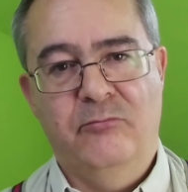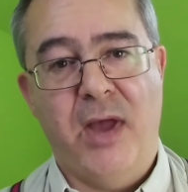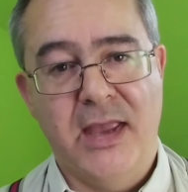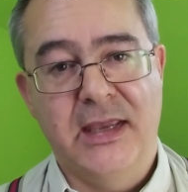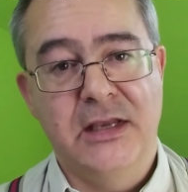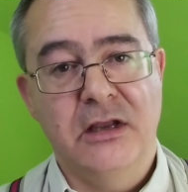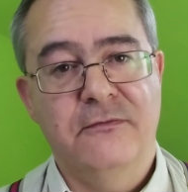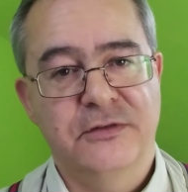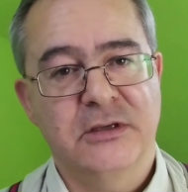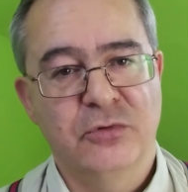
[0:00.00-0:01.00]
pay
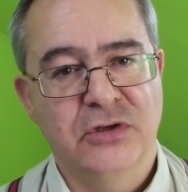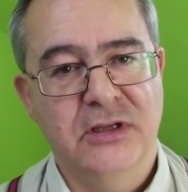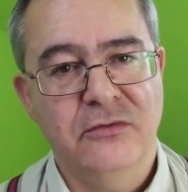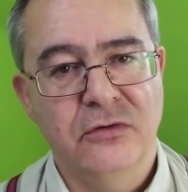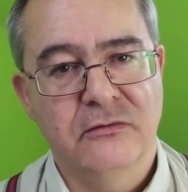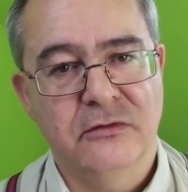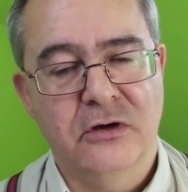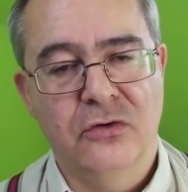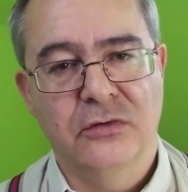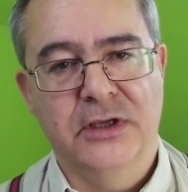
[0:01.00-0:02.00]
enough for someone to live on for a
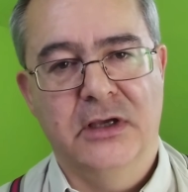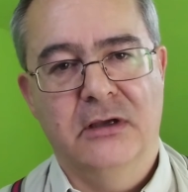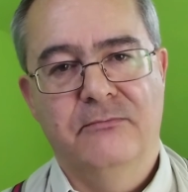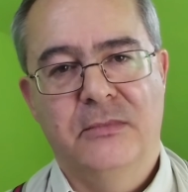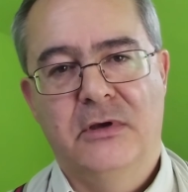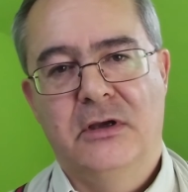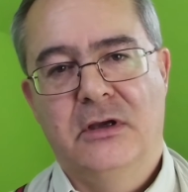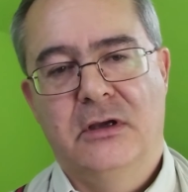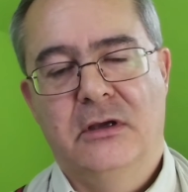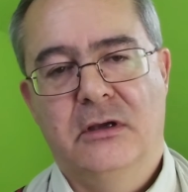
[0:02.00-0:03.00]
whole year.
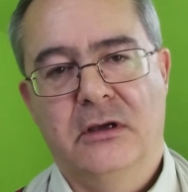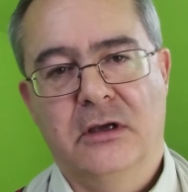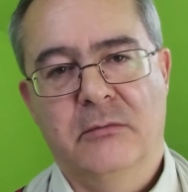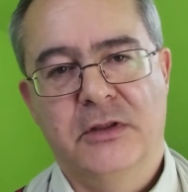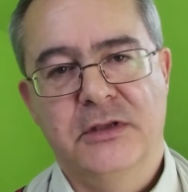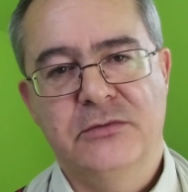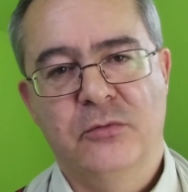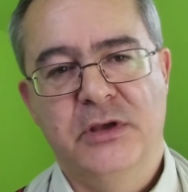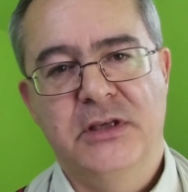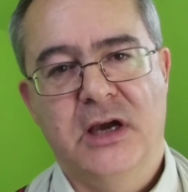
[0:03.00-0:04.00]
And this
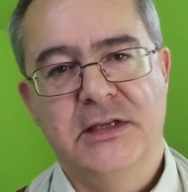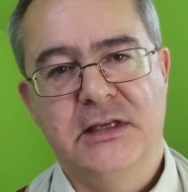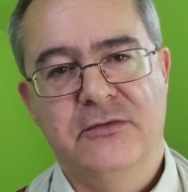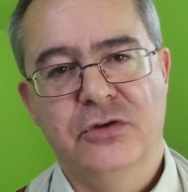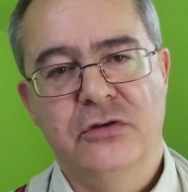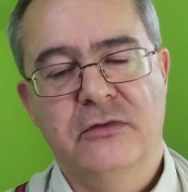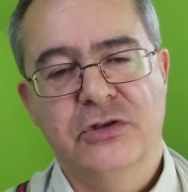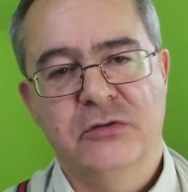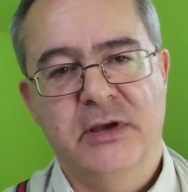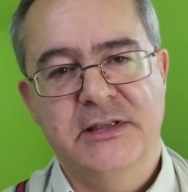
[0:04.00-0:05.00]
would be the idea of the
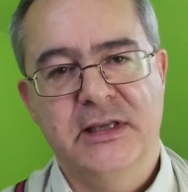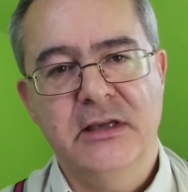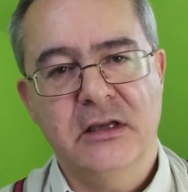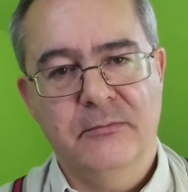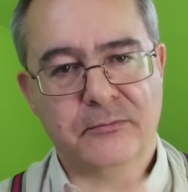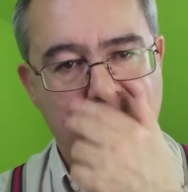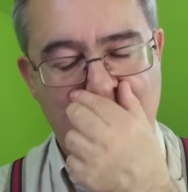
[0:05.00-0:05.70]
universal basic income.